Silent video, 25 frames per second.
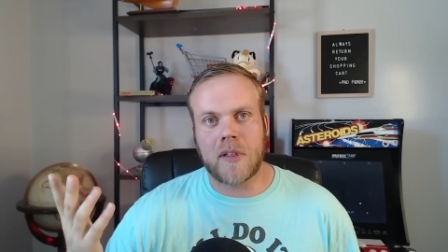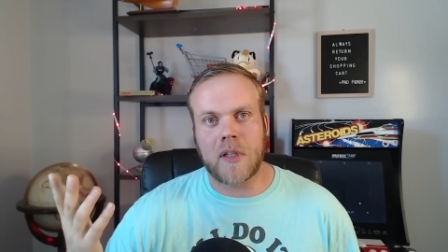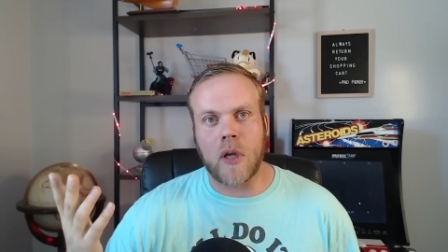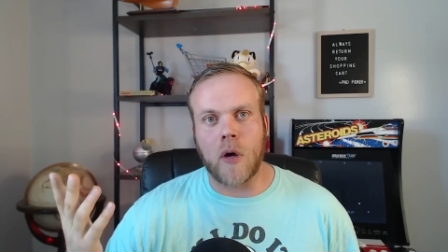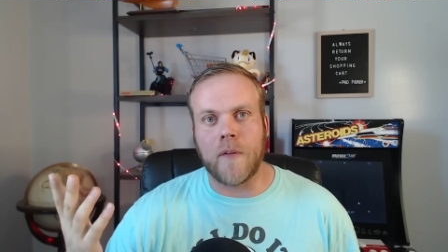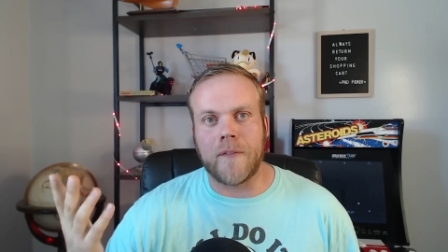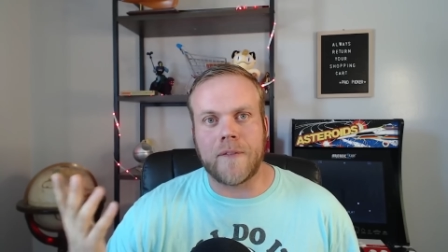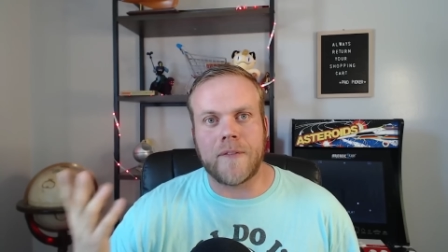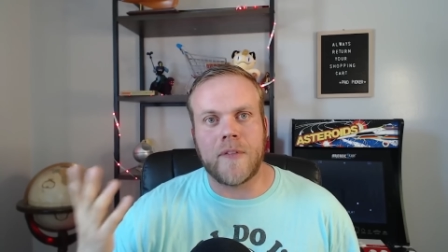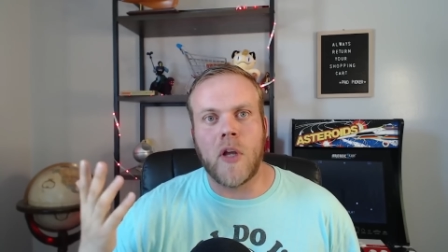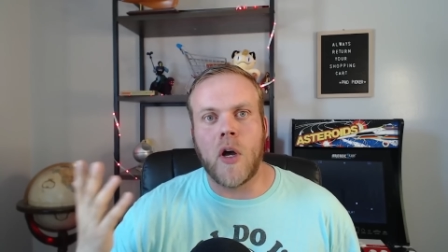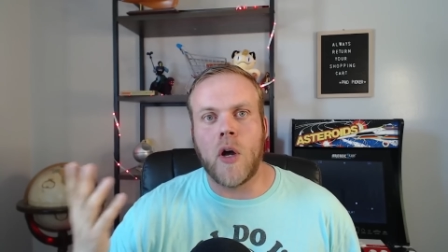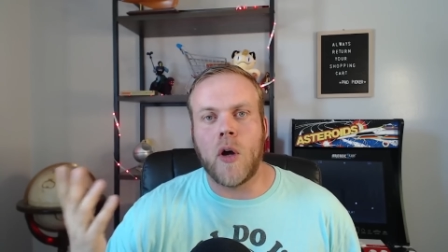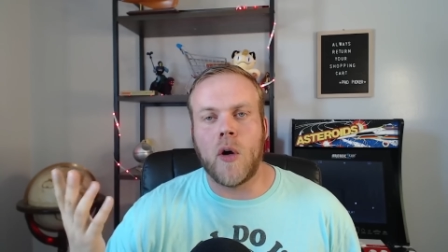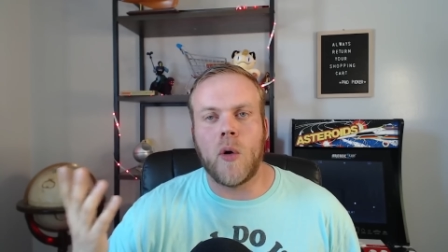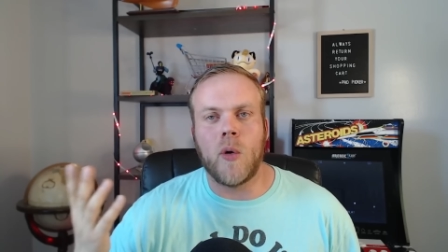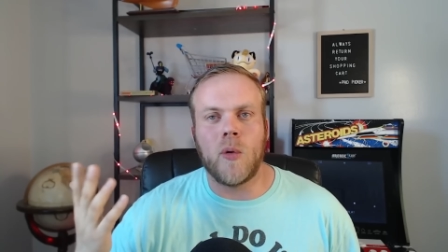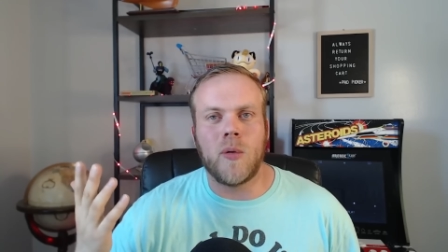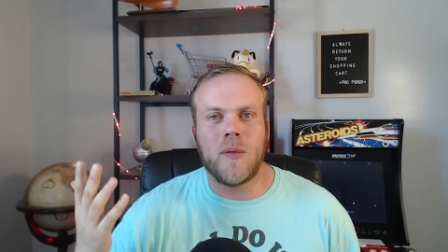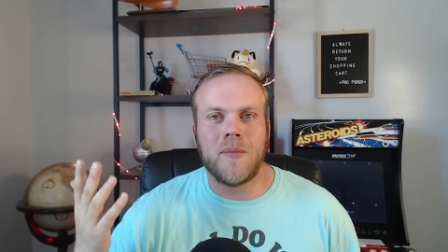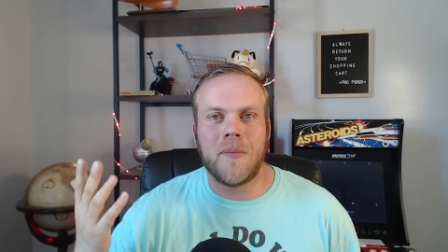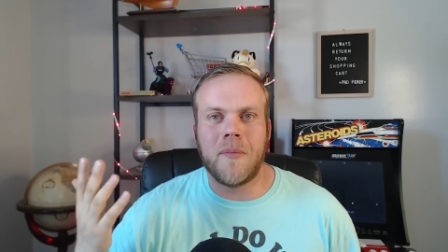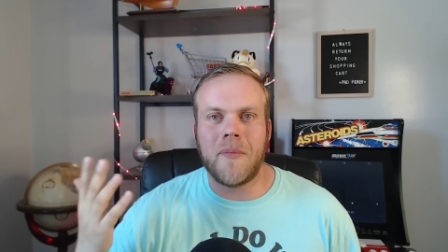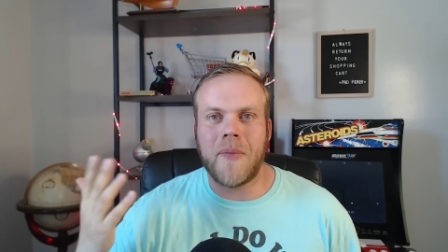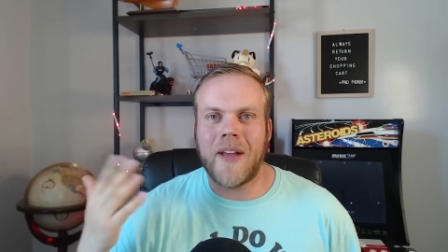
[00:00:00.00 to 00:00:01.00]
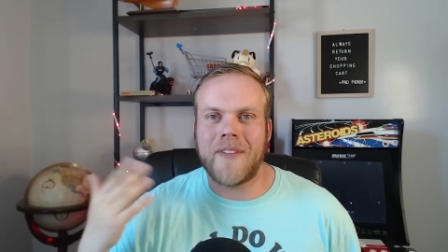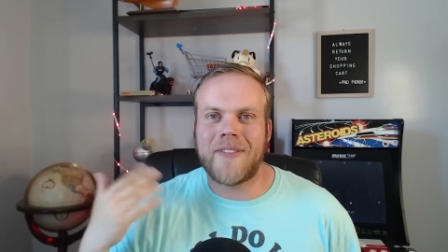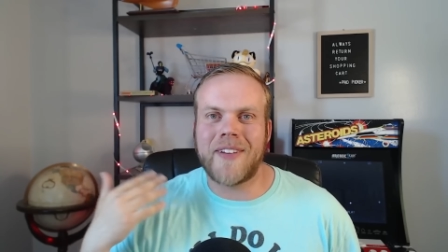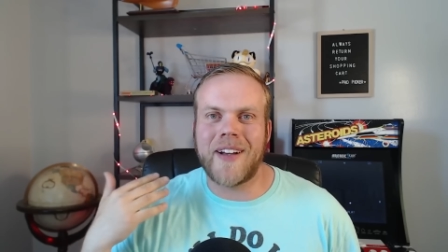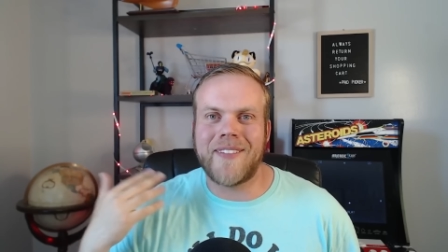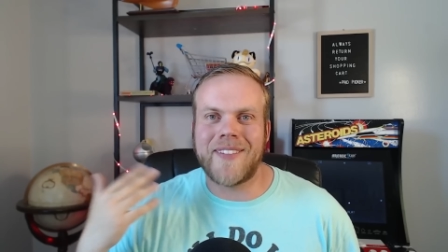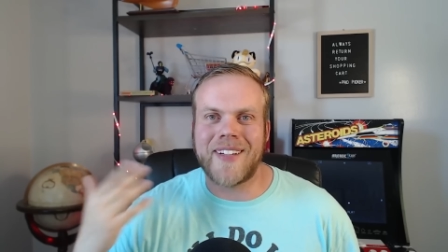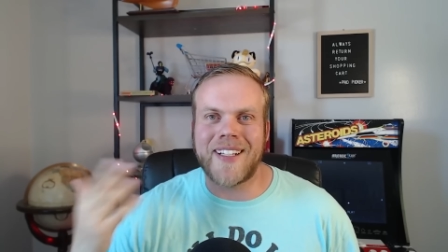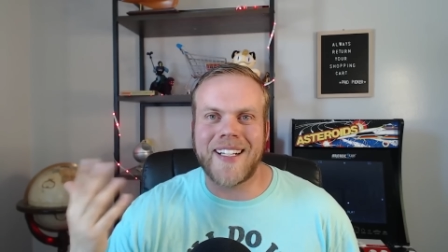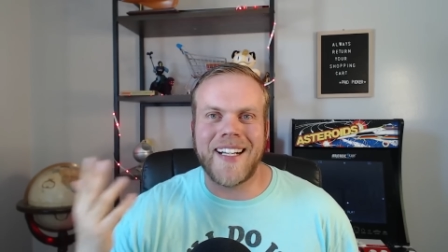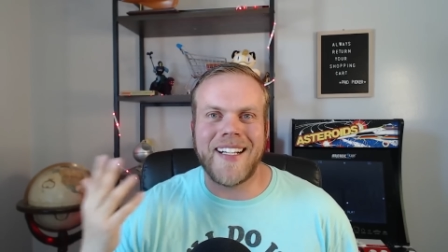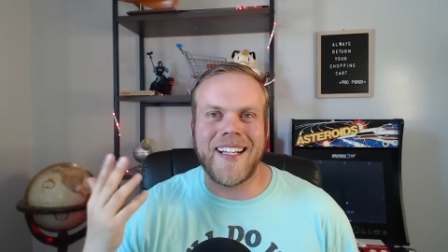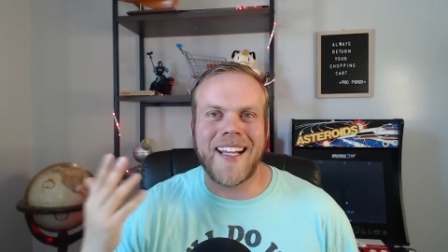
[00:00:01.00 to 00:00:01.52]
don't know if
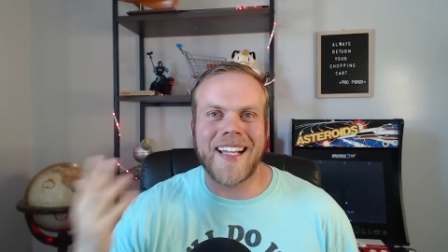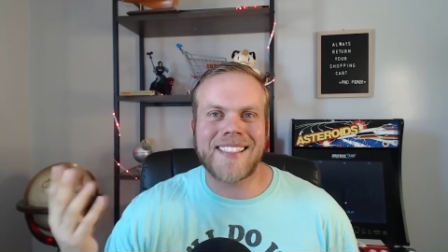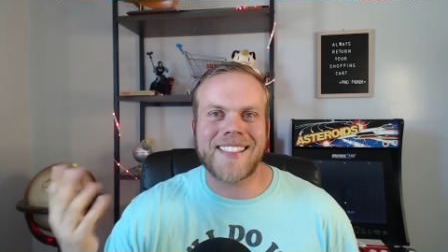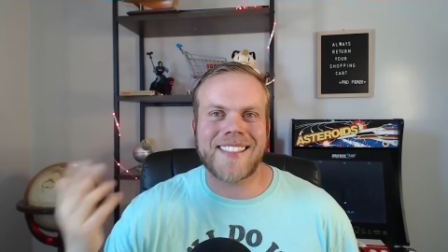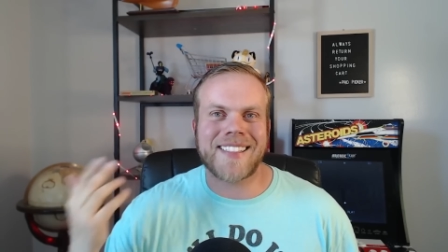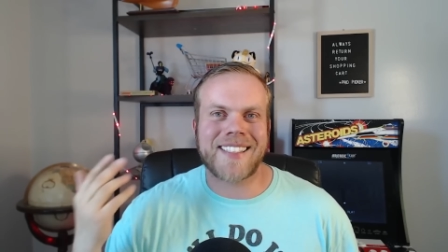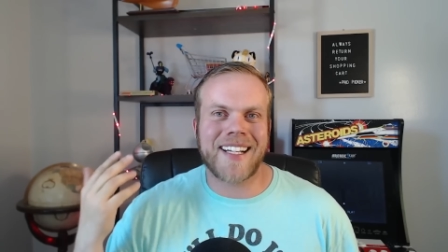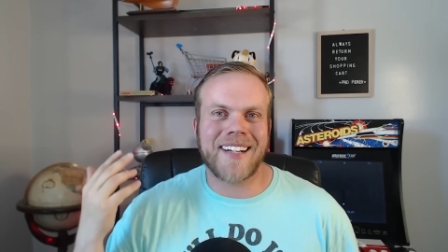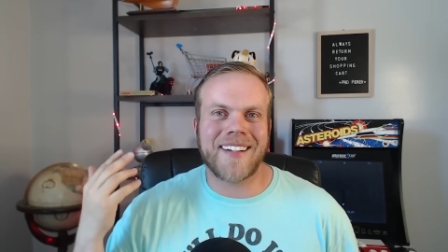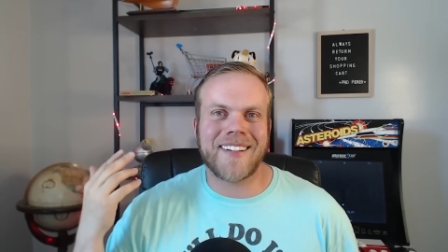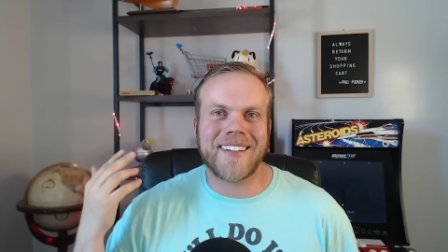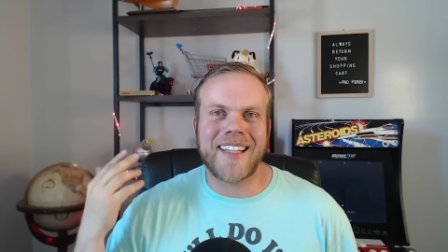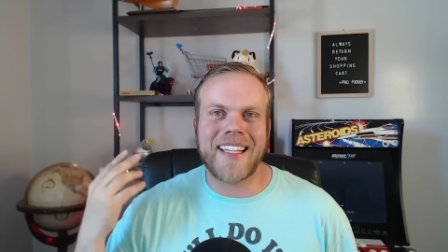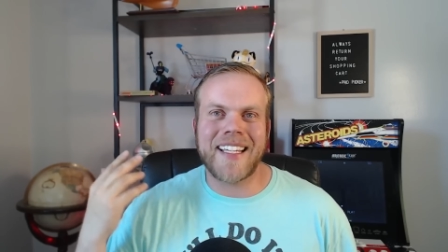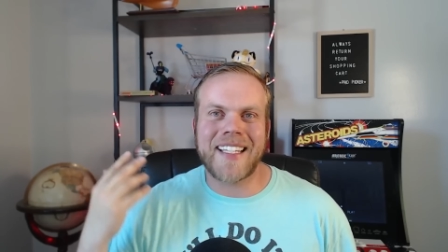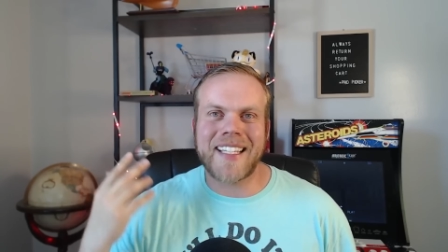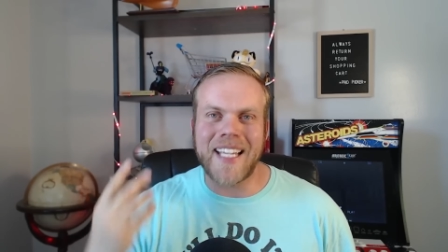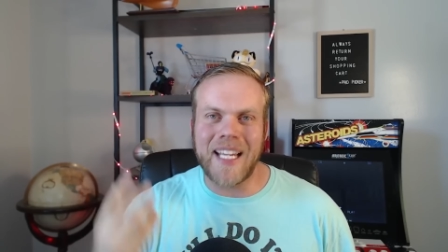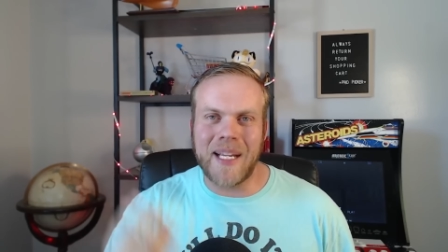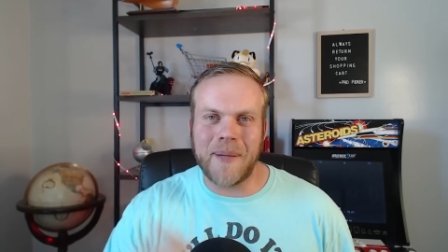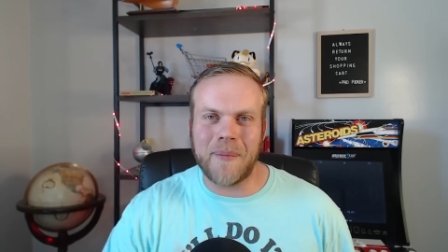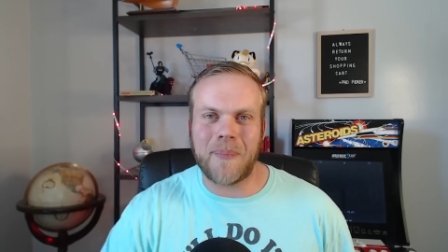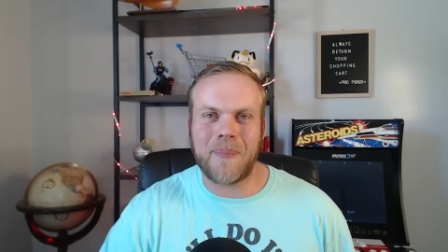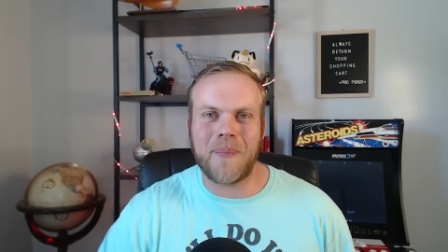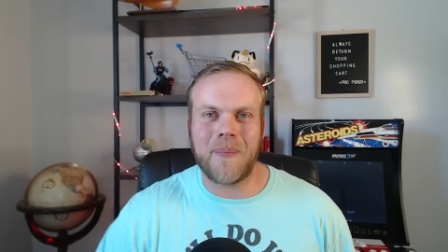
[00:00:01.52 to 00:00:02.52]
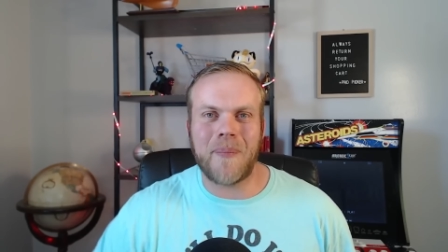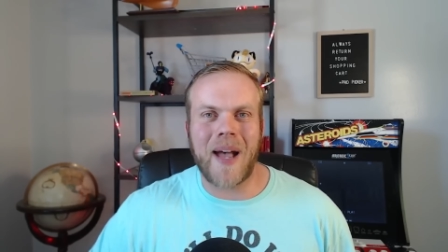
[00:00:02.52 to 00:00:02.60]
I'm gonna necessarily keep